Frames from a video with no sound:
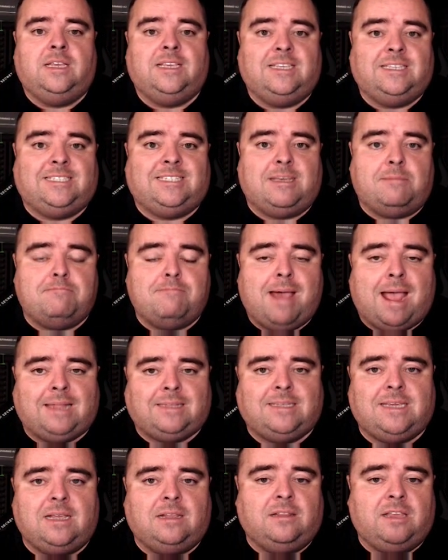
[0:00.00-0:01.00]

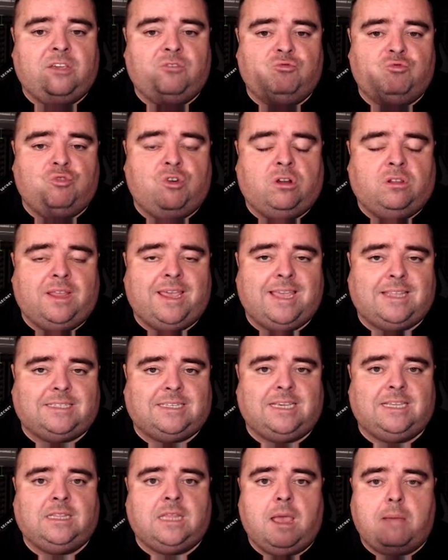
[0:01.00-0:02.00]
semantically
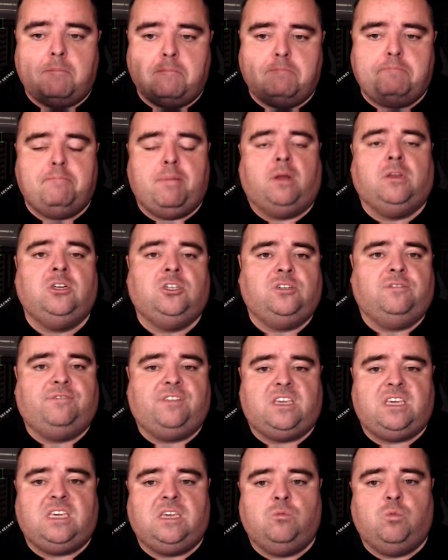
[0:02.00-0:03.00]
related bunch of
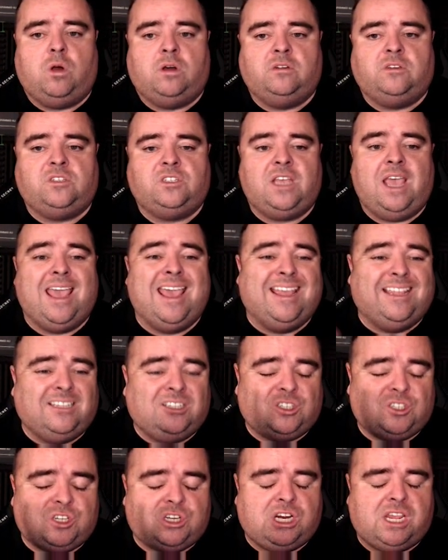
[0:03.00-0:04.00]
keywords.
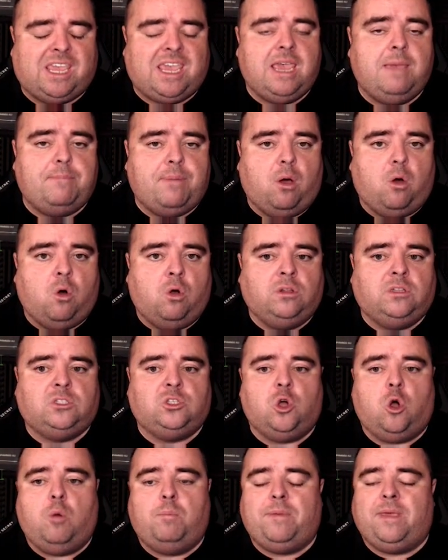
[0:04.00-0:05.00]
Keep it on
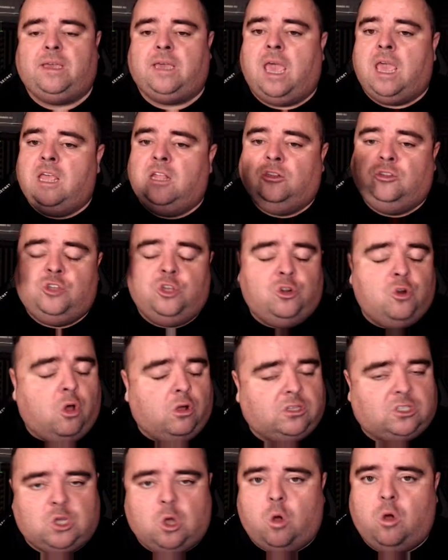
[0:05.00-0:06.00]
topic. Do
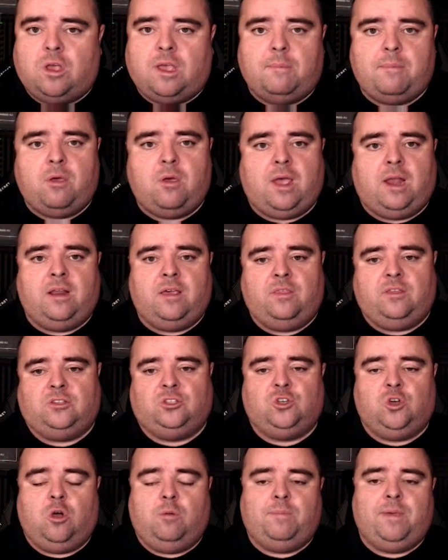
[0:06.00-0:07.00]
not talk about another
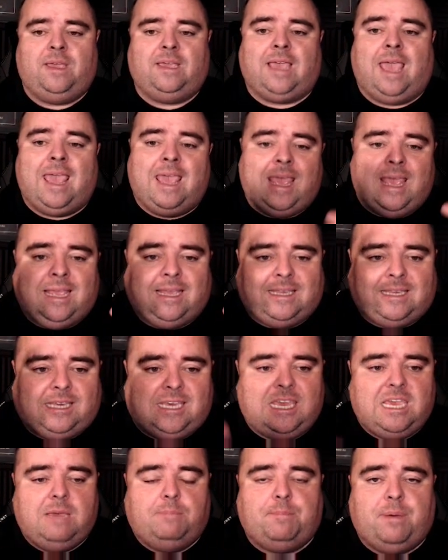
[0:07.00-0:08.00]
topic.
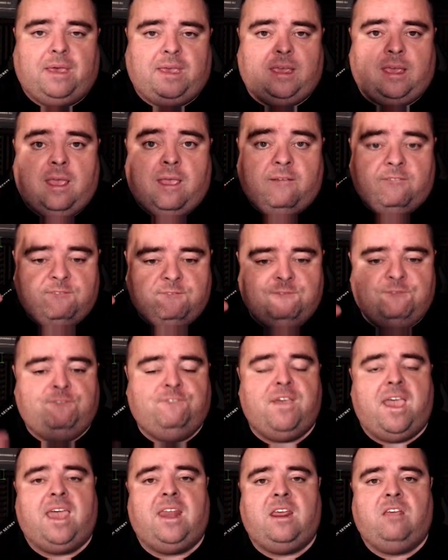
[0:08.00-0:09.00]
Keep it
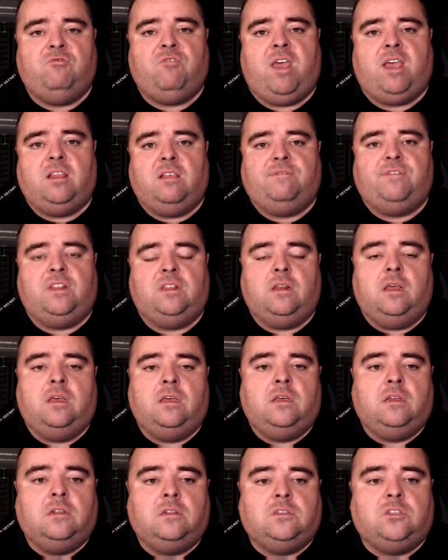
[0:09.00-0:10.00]
very relevant
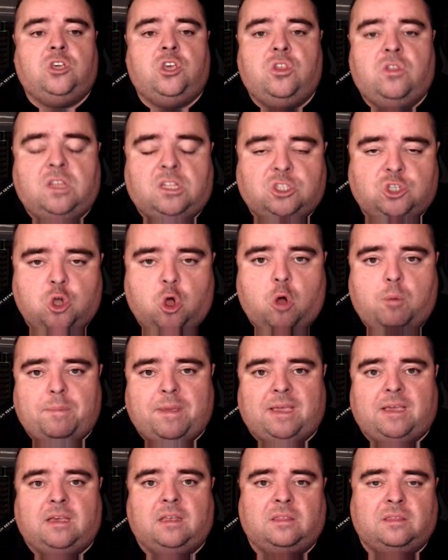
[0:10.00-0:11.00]
to the
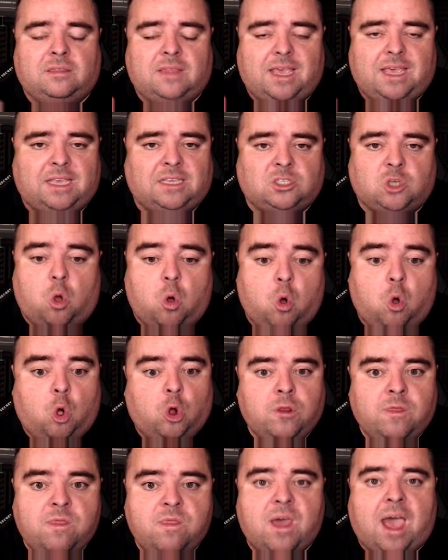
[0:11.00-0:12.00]
topic that is
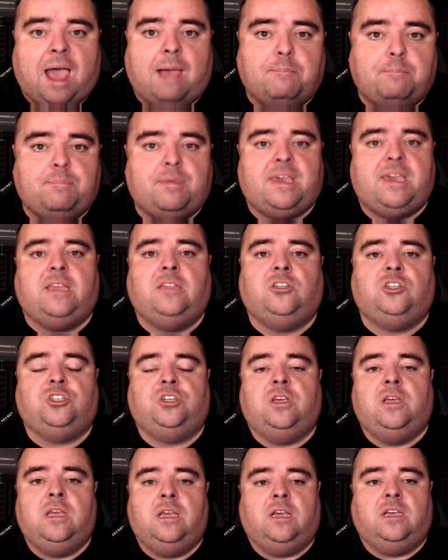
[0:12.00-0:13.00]
on that
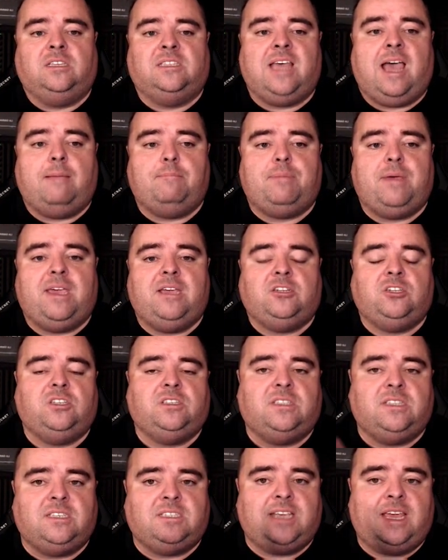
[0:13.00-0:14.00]
page, because that page
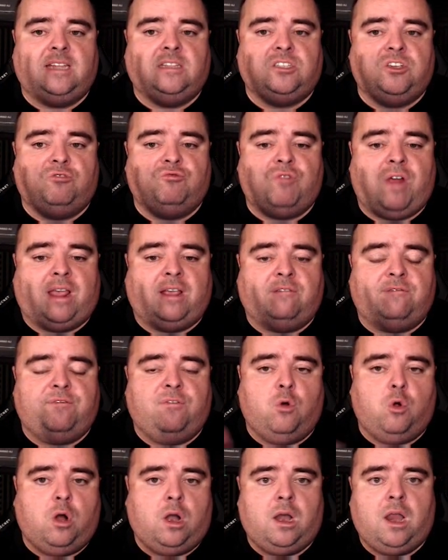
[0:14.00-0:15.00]
is designed to rank
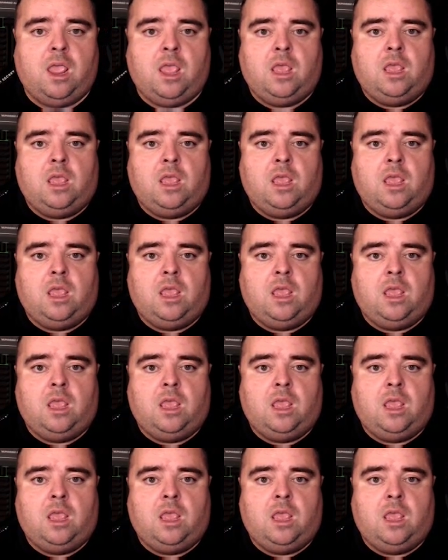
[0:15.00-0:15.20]
for